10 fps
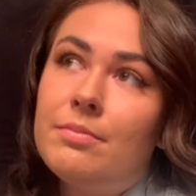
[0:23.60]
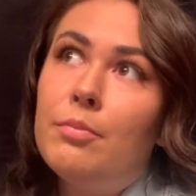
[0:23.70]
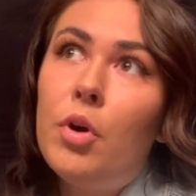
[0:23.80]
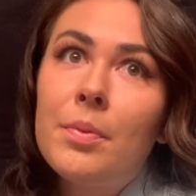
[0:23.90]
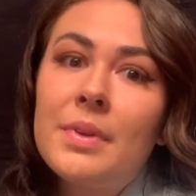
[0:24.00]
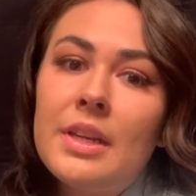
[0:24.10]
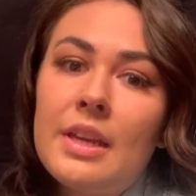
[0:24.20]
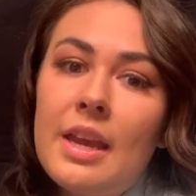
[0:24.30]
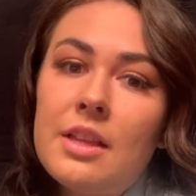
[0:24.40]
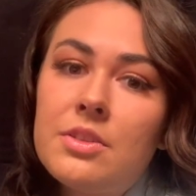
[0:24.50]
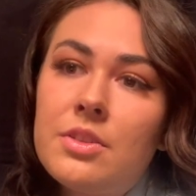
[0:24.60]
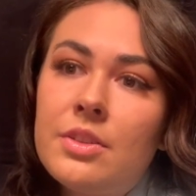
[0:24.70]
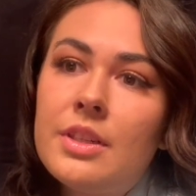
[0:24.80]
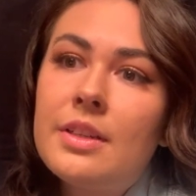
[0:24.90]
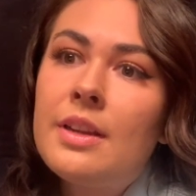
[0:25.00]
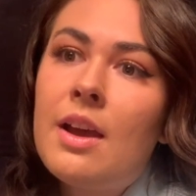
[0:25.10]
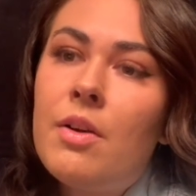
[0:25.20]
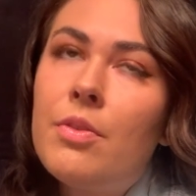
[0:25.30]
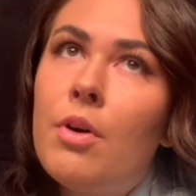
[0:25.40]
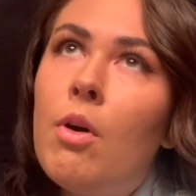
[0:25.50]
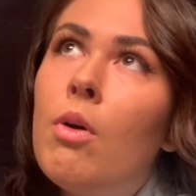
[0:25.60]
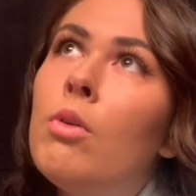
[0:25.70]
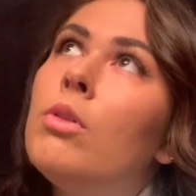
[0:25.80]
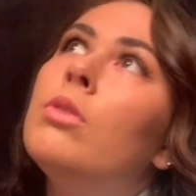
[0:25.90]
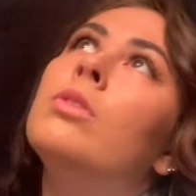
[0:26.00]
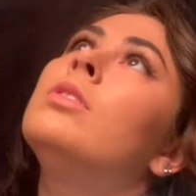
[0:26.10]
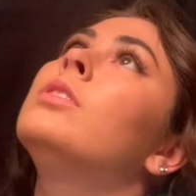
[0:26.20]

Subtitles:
Morph getting canceled, and now the whole